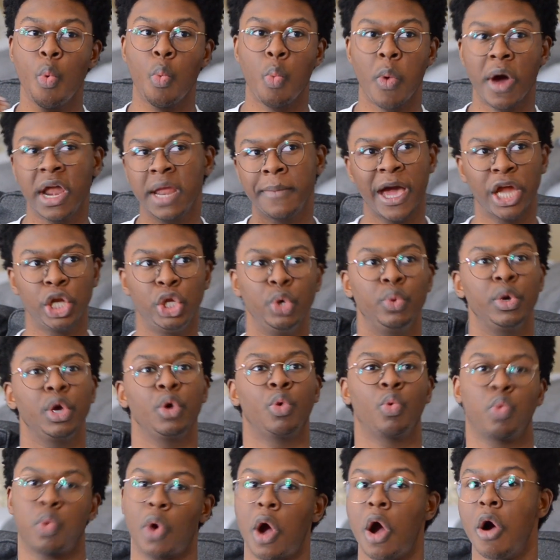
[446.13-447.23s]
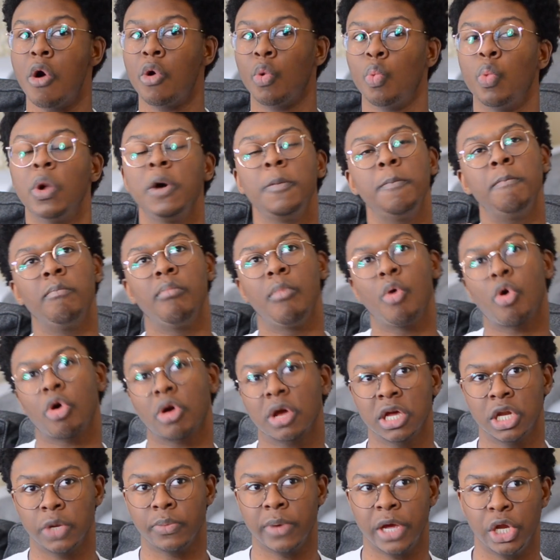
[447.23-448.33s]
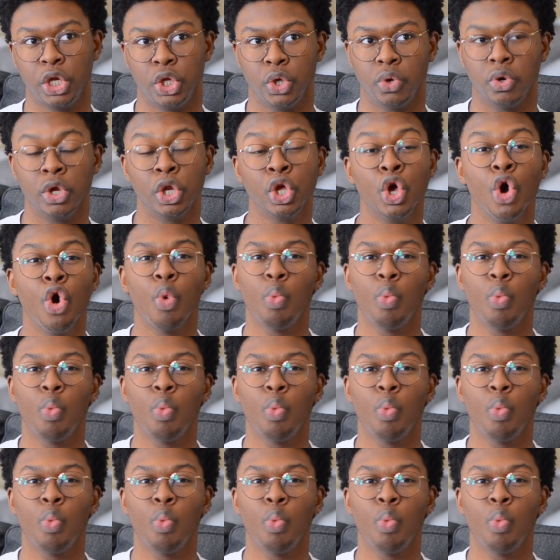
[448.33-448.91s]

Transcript: what am I doing wrong? What more could I be doing?